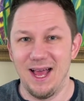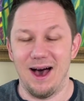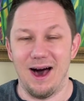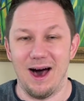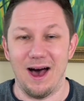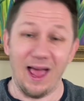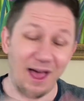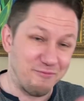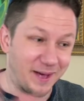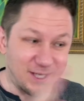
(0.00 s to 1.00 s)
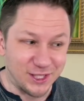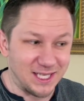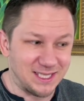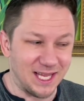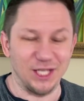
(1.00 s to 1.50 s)
Uh, I have mentioned
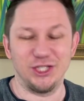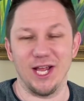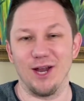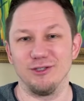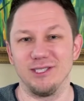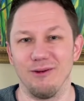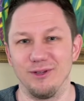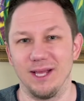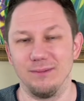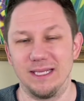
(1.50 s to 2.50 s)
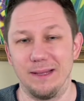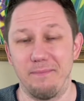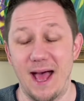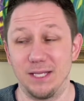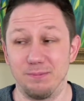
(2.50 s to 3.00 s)
this on the channel several times in the
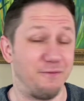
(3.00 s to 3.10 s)
past,